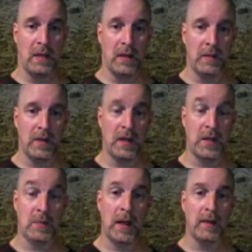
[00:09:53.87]
And if he
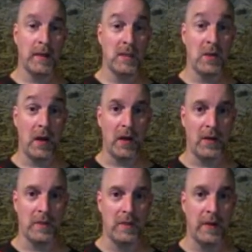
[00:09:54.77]
does mind, then he's not
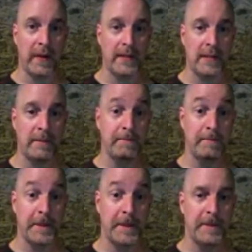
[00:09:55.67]
awesome. Hear that, Sim?
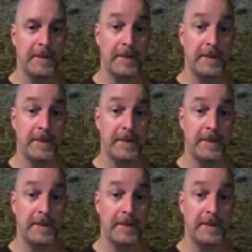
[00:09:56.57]
Huh?